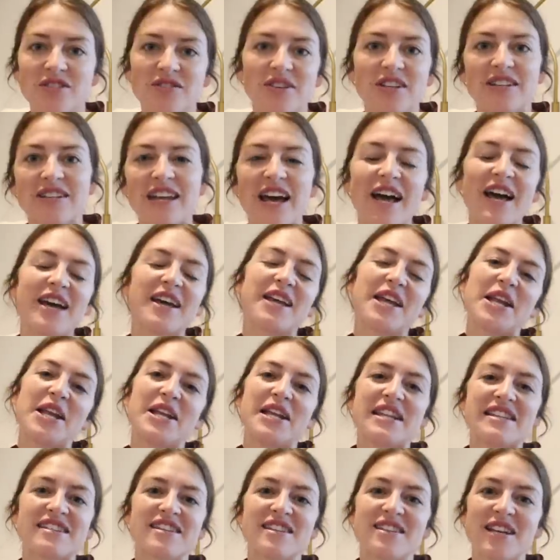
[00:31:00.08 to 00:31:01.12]
stuff like that.
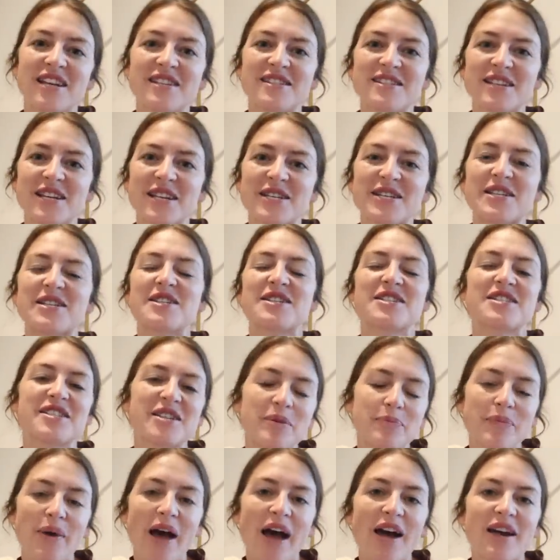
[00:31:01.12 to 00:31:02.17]
And it's a nice thing to just
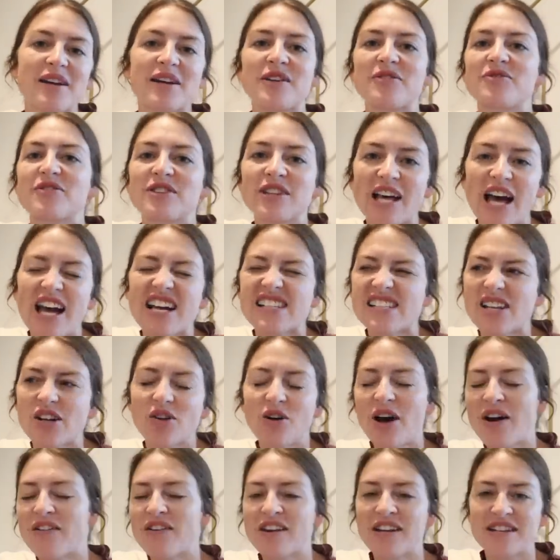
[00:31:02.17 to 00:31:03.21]
sit back and relax. I
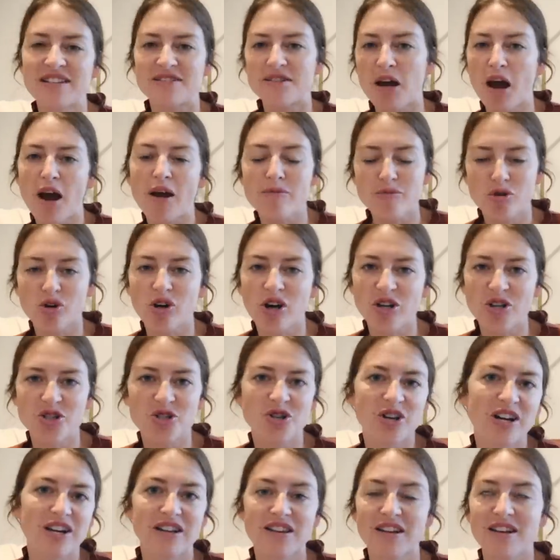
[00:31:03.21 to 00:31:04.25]
don't have any time
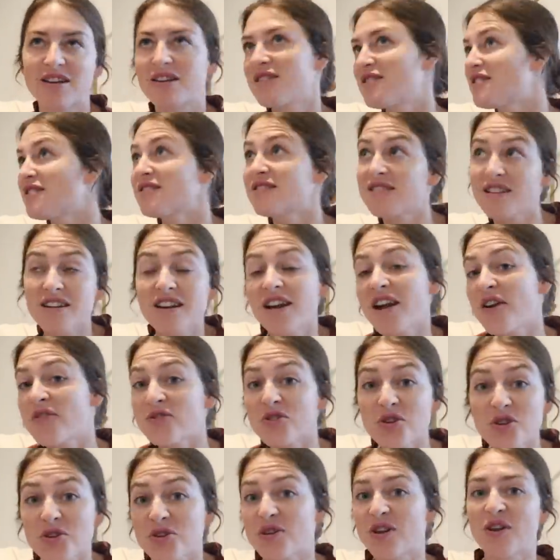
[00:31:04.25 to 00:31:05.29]
crunch or anything. It's a Sunday
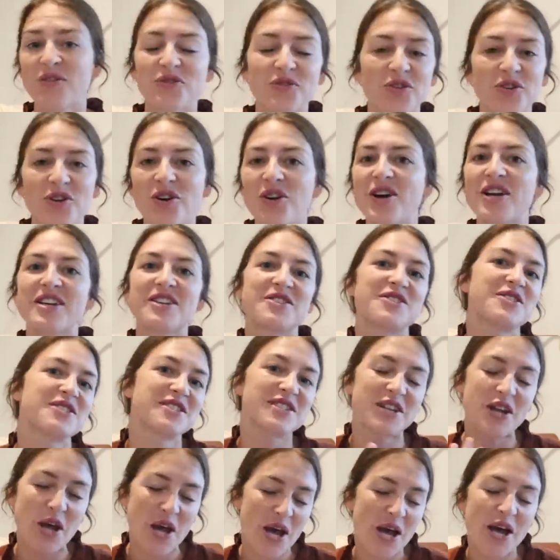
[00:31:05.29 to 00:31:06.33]
afternoon after all. I can
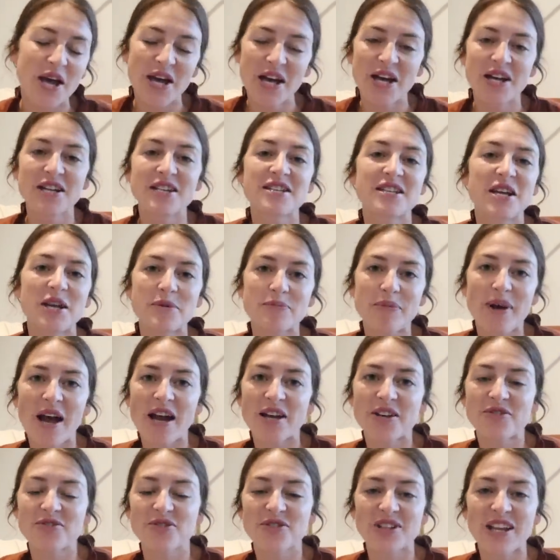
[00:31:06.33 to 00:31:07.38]
just kick
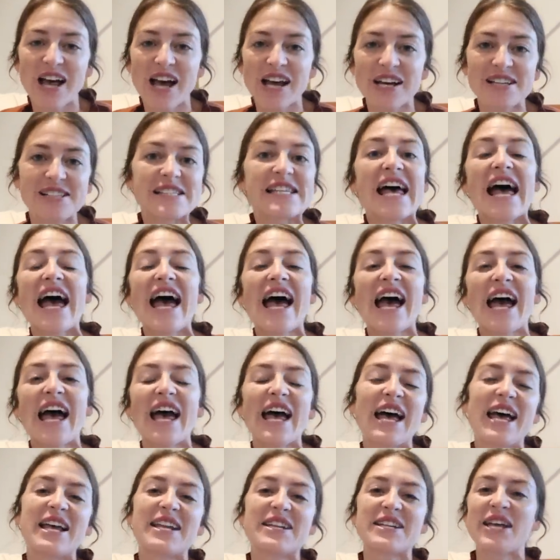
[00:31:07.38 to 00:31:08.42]
back and relax.
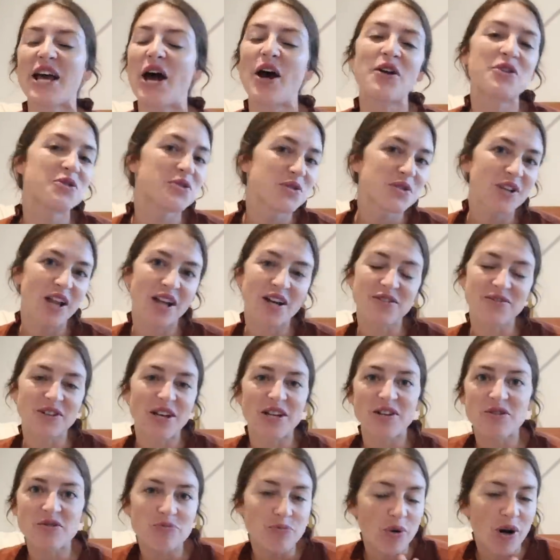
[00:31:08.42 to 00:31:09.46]
And yeah, I'll do a lot of
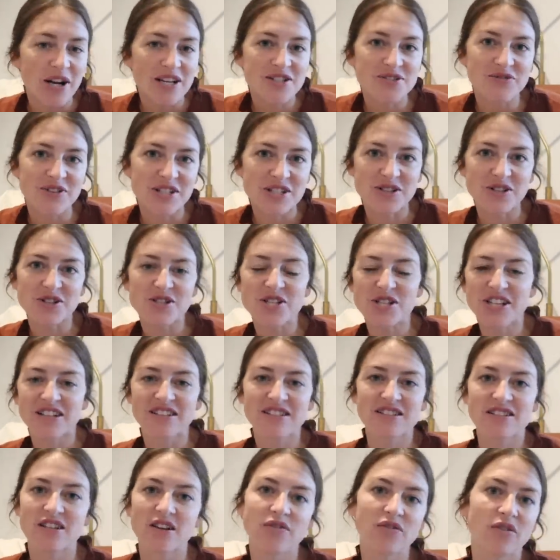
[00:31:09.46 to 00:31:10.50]
like price researching
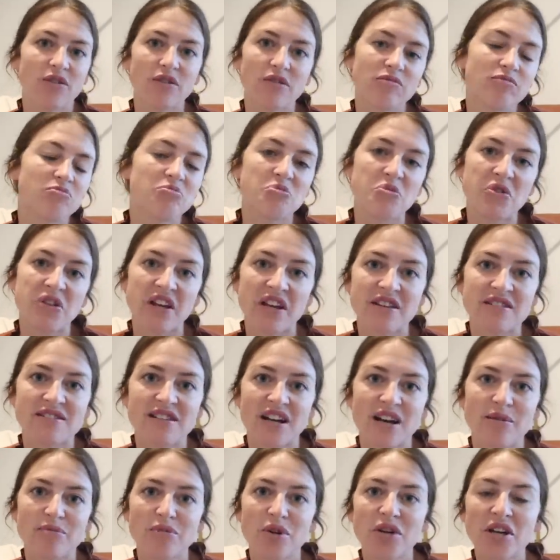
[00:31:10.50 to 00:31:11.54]
and stuff on things
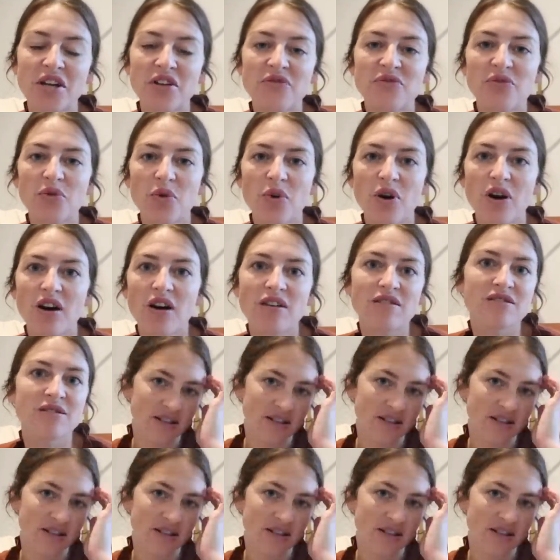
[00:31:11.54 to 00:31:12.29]
that I'm looking for,